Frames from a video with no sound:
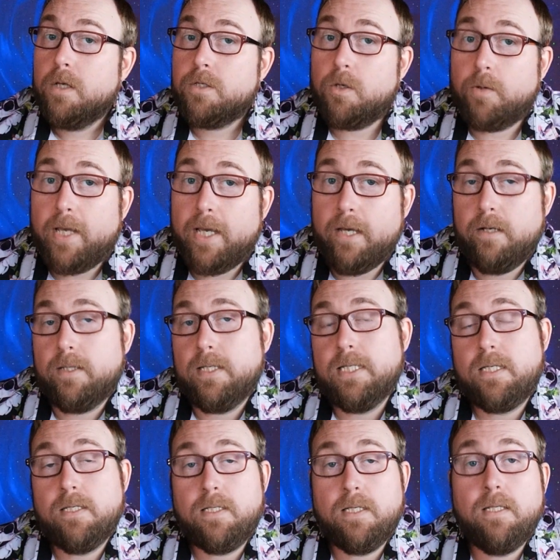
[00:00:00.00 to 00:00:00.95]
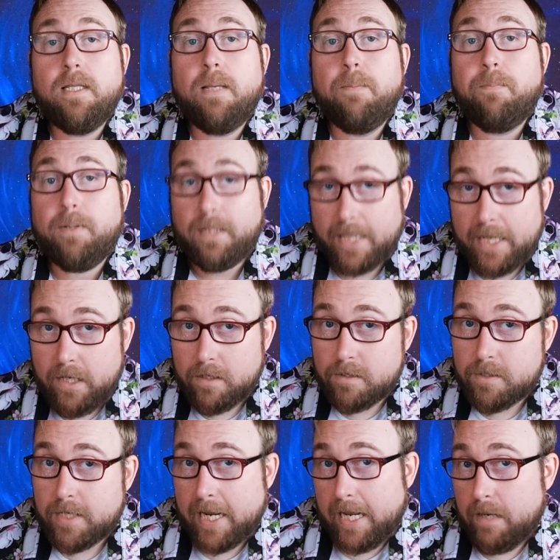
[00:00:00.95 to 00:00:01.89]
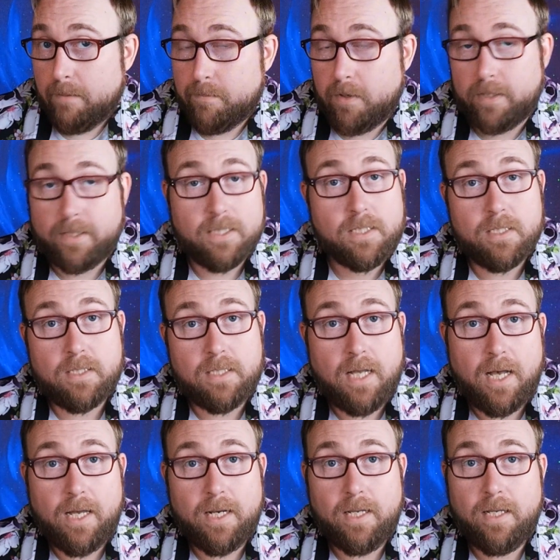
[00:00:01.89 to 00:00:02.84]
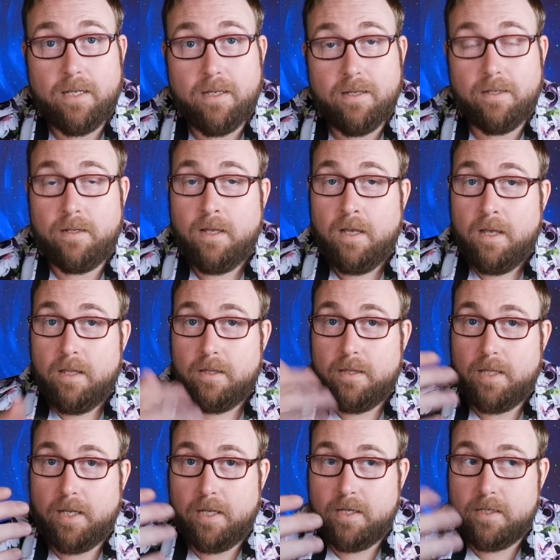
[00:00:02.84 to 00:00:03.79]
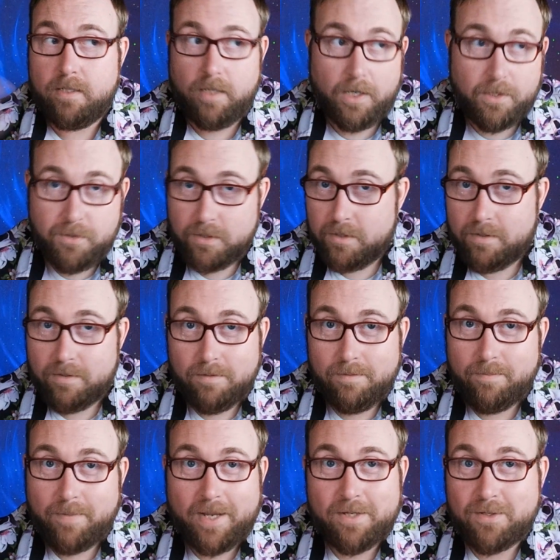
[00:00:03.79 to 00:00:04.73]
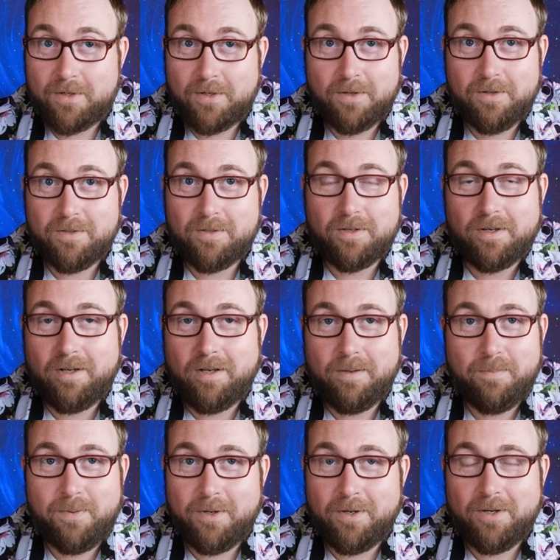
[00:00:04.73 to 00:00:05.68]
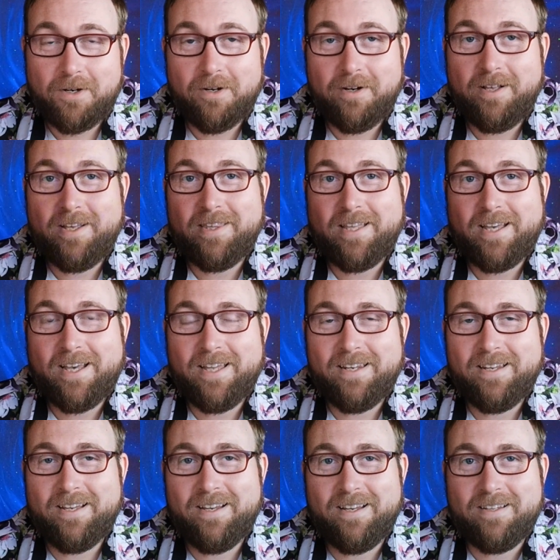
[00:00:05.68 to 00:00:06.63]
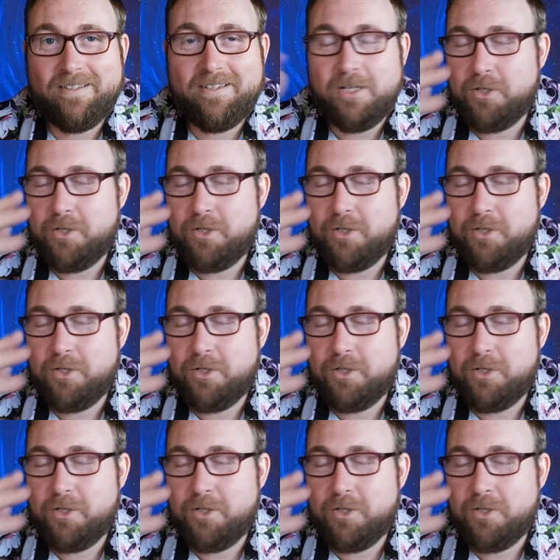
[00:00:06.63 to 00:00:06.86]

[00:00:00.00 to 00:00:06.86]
So again, this is in the player's handbook. This is not in the Dungeon Master's book or anything like that.